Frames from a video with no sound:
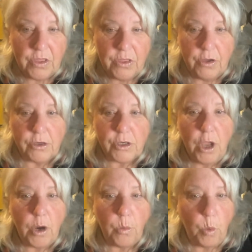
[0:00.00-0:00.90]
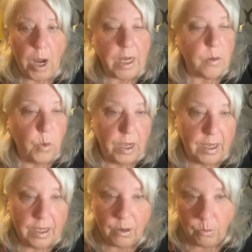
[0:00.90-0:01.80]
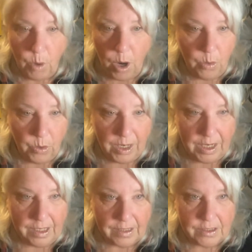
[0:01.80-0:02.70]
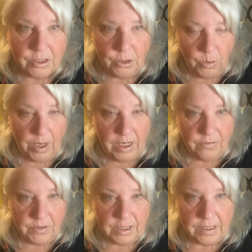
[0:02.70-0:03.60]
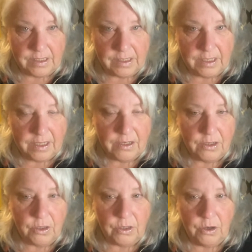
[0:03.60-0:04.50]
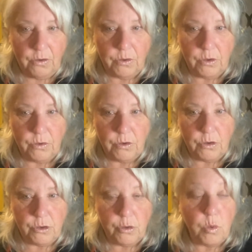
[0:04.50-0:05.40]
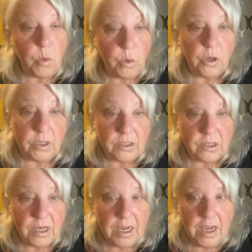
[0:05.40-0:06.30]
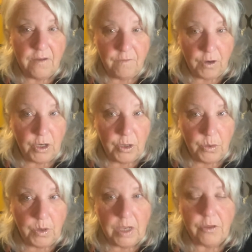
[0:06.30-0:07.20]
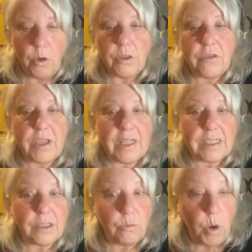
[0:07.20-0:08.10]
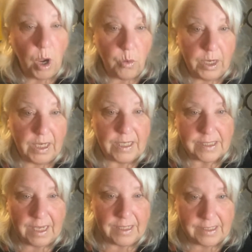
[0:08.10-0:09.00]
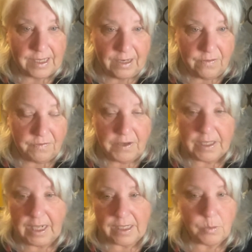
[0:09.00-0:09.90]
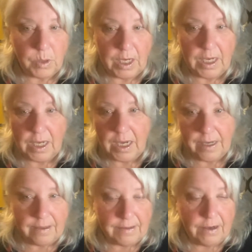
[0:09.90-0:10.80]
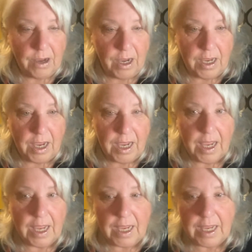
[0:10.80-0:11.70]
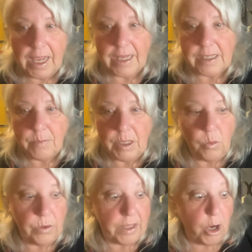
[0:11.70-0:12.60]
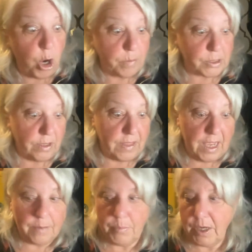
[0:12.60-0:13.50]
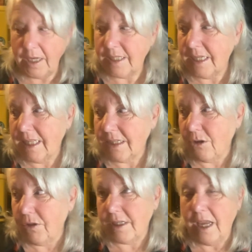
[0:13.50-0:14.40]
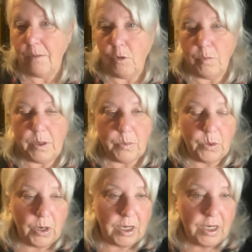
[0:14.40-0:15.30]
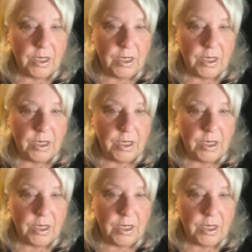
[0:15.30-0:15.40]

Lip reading: there's not a right way and a wrong way to do any of this. You know, you do what works for you. The only thing that's the wrong way is unsafe. And that's what I hate to be the one that harps on that. But I see this all the time where people are,